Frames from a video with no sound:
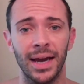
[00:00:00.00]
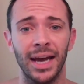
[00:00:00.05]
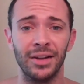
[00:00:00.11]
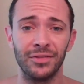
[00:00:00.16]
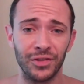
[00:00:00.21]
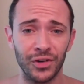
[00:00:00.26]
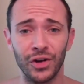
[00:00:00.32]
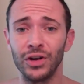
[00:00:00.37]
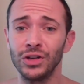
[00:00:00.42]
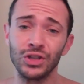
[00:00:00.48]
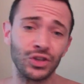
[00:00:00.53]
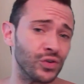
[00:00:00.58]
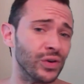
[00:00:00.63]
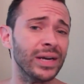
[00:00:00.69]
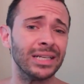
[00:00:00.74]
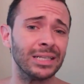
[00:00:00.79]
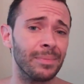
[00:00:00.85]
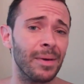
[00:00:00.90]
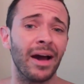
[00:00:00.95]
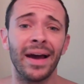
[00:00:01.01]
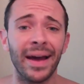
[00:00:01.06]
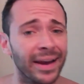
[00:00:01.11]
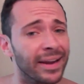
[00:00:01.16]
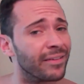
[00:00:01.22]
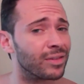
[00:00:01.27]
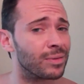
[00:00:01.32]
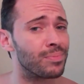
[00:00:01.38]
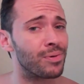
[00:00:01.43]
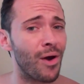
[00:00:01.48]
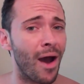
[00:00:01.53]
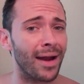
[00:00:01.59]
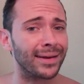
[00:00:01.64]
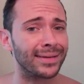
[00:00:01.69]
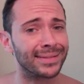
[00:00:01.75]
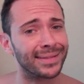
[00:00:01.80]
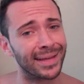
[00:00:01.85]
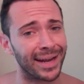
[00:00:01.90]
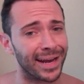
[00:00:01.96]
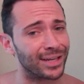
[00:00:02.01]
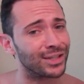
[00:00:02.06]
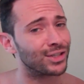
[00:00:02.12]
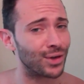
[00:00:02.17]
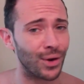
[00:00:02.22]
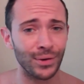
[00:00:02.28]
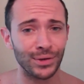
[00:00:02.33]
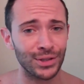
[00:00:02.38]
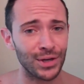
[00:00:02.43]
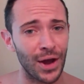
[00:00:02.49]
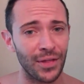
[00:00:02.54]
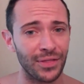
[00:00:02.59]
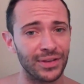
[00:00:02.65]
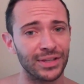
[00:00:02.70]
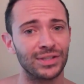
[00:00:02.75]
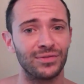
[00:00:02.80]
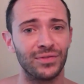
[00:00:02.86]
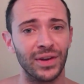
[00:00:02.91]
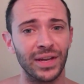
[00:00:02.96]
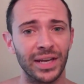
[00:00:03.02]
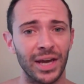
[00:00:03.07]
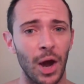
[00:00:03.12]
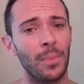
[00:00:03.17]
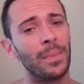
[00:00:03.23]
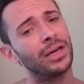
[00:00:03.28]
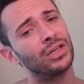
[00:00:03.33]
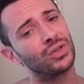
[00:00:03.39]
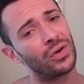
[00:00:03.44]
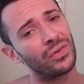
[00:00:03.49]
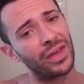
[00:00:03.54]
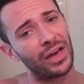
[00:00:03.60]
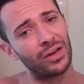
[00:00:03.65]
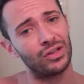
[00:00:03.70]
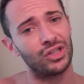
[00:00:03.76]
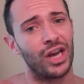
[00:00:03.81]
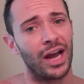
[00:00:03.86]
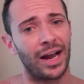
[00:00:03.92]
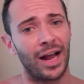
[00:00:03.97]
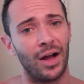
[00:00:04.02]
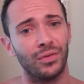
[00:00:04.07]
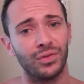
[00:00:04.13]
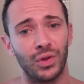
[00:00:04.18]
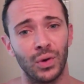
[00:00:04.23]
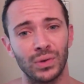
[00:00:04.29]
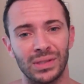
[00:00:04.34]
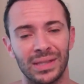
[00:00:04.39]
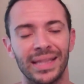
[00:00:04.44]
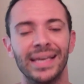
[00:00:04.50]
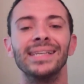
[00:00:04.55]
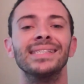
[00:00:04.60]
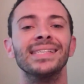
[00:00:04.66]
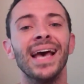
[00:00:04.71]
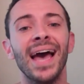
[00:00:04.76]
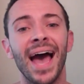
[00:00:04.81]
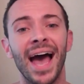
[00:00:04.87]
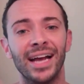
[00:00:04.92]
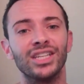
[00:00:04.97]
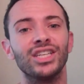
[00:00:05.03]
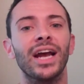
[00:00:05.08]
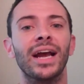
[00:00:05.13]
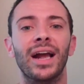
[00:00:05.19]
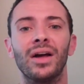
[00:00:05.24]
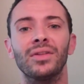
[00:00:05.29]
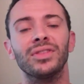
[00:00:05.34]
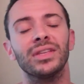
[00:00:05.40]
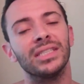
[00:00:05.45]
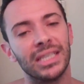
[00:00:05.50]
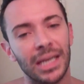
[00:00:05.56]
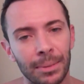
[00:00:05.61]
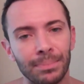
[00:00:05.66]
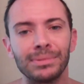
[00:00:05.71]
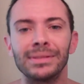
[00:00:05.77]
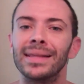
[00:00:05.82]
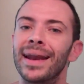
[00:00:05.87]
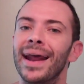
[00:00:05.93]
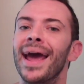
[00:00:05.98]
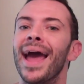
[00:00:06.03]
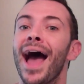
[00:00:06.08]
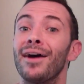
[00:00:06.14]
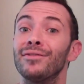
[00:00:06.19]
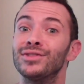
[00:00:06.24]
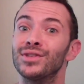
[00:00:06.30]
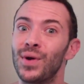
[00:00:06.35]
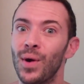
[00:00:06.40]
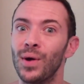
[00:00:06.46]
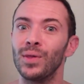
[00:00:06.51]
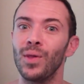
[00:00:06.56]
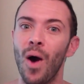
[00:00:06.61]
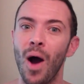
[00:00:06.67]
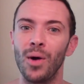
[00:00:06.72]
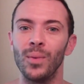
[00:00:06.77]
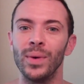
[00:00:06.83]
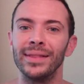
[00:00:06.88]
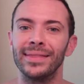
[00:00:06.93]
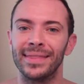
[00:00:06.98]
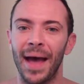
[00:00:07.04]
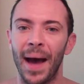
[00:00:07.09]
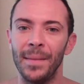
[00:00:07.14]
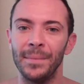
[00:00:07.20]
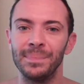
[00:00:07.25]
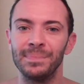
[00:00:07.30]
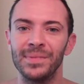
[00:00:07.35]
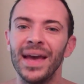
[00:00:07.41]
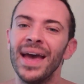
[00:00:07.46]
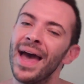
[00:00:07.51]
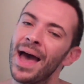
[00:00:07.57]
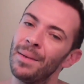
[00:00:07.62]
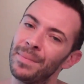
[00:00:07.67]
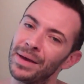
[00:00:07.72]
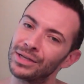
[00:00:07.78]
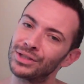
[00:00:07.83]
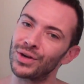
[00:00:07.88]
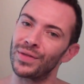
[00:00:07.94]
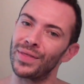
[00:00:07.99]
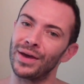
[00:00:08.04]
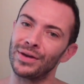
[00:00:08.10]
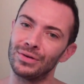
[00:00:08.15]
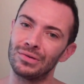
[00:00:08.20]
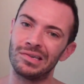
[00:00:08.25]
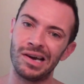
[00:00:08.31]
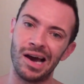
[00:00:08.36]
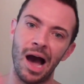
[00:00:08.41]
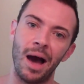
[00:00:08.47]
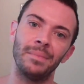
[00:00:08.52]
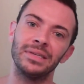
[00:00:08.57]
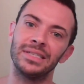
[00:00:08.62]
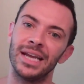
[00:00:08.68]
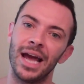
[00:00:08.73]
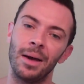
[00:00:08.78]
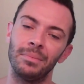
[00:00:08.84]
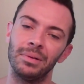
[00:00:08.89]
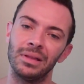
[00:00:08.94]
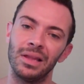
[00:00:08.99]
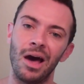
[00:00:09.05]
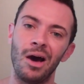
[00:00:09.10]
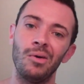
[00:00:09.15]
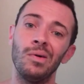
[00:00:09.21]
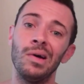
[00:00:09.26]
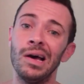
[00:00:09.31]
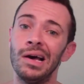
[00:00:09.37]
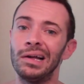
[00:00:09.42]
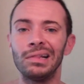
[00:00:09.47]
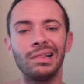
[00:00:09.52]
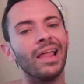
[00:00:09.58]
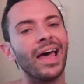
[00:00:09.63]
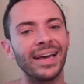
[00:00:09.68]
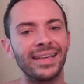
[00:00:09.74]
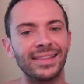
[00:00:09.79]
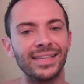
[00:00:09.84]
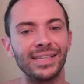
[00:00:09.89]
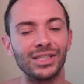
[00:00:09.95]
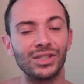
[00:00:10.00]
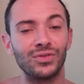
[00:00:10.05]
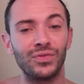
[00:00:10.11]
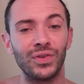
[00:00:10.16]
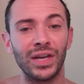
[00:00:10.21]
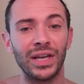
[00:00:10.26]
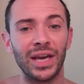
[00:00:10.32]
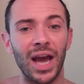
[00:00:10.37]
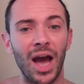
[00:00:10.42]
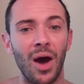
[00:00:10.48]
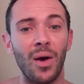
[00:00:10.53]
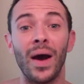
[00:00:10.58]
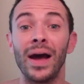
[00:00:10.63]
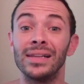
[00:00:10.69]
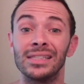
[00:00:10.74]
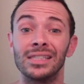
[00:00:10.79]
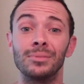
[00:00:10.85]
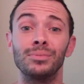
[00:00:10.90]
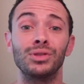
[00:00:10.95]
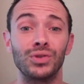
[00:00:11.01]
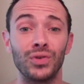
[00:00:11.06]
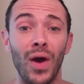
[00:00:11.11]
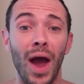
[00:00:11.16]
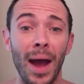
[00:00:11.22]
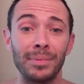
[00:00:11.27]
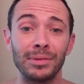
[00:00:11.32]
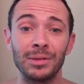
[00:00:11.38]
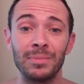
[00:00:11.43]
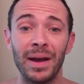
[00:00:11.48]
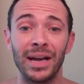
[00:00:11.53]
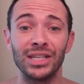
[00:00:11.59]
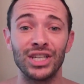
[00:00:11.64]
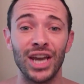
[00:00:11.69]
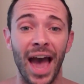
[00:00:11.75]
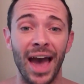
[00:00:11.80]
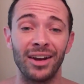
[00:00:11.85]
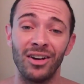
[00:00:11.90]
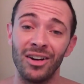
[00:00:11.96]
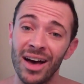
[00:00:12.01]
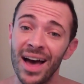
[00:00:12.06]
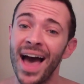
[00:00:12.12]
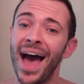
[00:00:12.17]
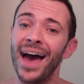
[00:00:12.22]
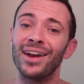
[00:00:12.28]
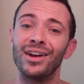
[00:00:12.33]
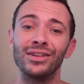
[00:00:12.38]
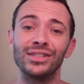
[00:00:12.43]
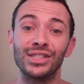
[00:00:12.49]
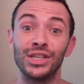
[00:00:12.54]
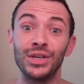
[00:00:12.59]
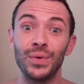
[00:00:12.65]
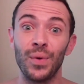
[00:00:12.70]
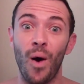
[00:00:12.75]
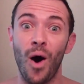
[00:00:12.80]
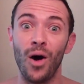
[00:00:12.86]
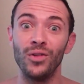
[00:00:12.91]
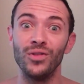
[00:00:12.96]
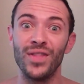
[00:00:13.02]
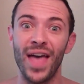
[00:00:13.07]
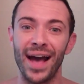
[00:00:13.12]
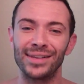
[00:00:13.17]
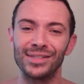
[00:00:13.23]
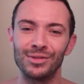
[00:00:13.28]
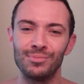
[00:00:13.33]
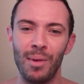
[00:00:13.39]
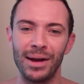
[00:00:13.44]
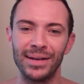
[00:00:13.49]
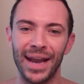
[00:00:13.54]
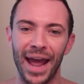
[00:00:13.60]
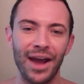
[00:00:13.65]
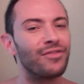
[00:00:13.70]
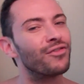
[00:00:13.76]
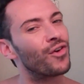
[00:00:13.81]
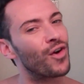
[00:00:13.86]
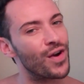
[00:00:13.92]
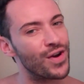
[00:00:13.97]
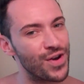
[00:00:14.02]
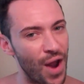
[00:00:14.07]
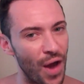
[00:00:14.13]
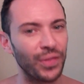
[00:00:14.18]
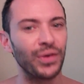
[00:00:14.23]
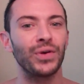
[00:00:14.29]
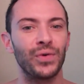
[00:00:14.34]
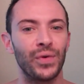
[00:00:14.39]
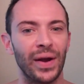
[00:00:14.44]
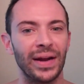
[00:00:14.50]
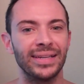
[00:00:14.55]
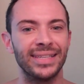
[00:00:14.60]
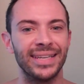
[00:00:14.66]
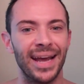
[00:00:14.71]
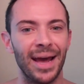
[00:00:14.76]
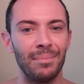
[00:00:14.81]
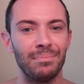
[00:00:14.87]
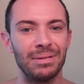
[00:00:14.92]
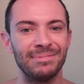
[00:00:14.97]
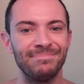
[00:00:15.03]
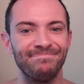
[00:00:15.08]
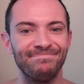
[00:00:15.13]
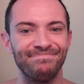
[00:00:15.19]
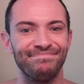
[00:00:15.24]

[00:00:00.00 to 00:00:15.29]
And if you're intrigued about any of the products that I showed you on this video, make sure that you check out those links and check out the tips that I have to go along with them. And make sure that you comment down below, like this video, and subscribe to my channel. And I'll see you all next Monday for another great tip.